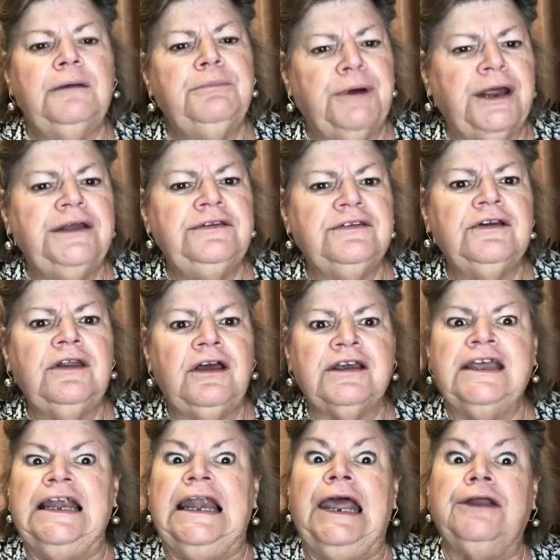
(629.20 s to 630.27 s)
brains are
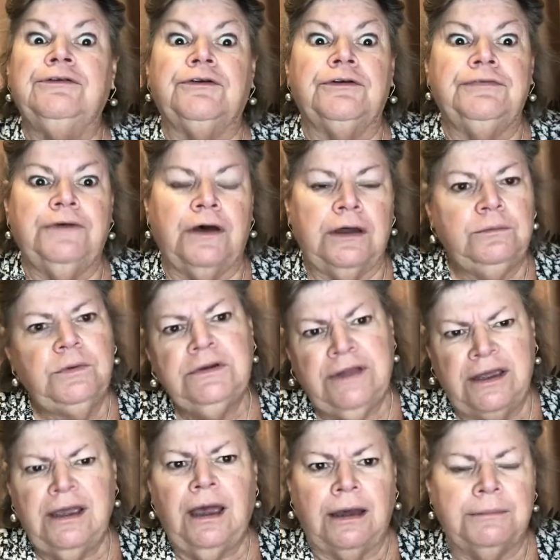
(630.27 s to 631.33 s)
like electrified. Well,
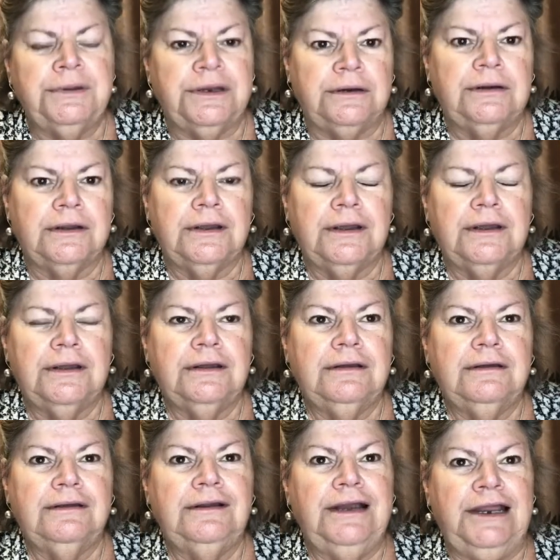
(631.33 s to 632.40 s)
they are, but
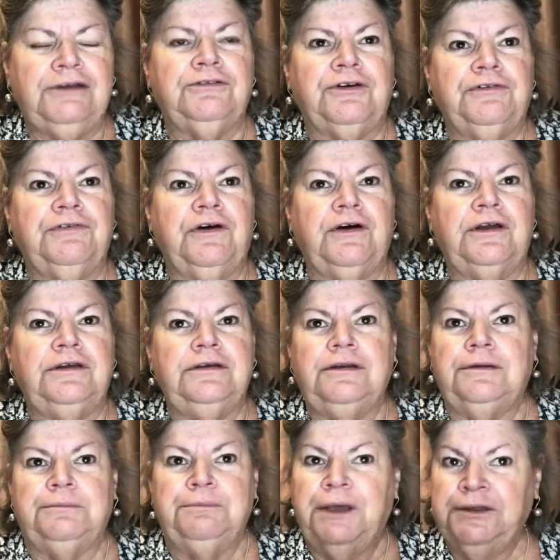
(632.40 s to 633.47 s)
electrified.
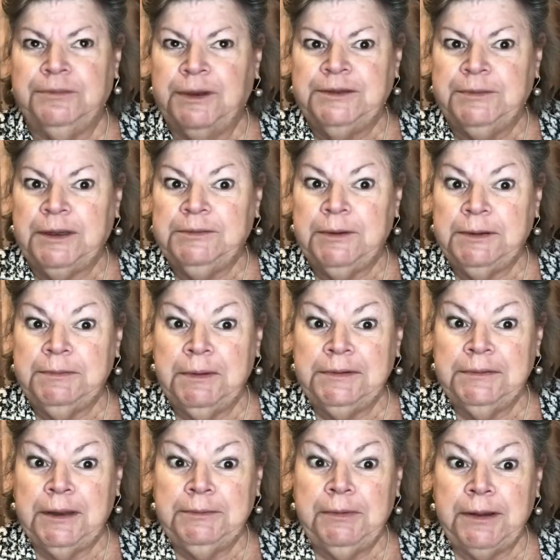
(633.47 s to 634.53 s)
Buzz, buzz, buzz, buzz, buzz,
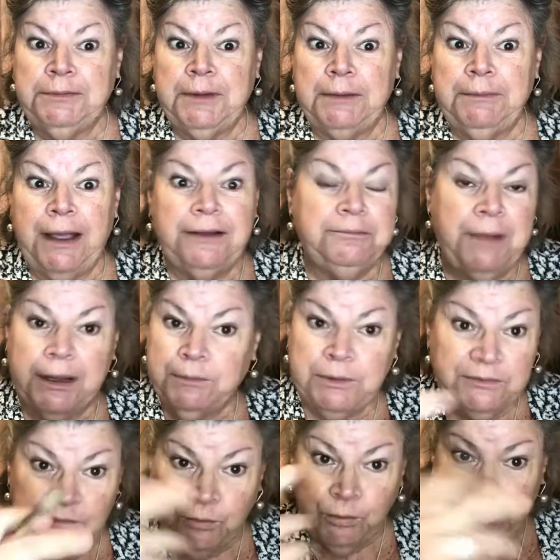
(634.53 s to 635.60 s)
buzz, buzz, buzz, buzz, backward
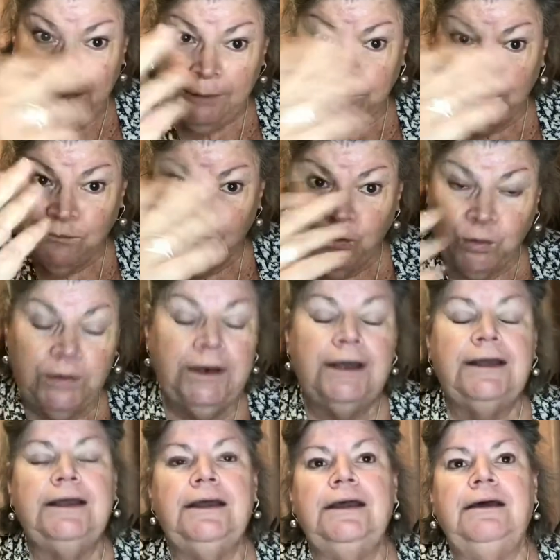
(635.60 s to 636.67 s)
and forward, backward and forward.
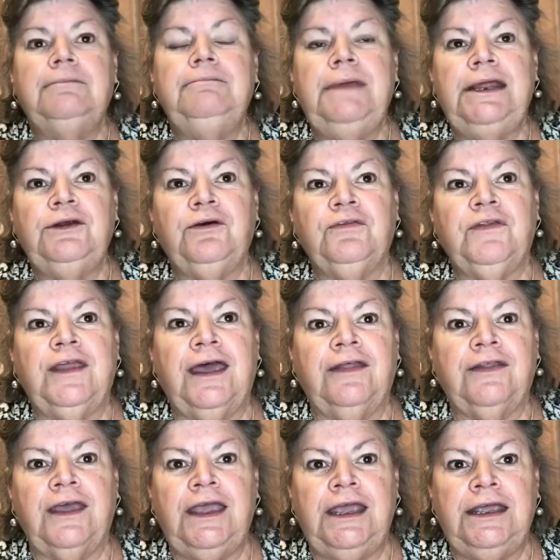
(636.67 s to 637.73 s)
Men, on the
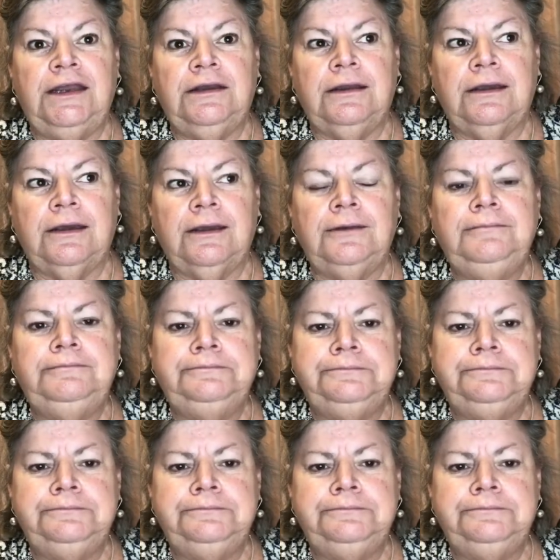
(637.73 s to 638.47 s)
other hand, go,